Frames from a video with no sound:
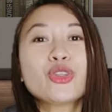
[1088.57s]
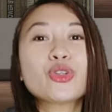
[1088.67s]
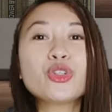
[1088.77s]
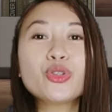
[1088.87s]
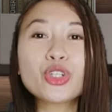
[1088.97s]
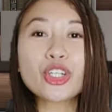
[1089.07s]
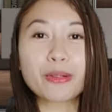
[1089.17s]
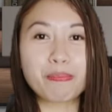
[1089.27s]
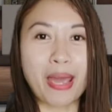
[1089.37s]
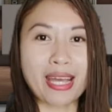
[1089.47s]
to do
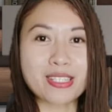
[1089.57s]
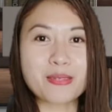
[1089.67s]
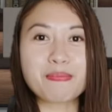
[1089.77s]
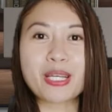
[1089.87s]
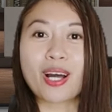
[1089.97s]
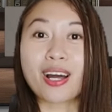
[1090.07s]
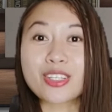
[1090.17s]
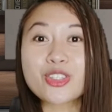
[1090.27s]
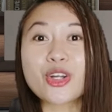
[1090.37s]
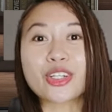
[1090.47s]
your best
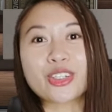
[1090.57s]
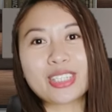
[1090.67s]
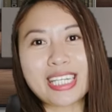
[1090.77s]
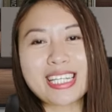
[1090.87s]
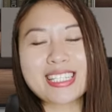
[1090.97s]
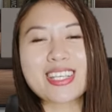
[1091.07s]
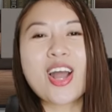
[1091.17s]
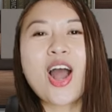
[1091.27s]
because your colleagues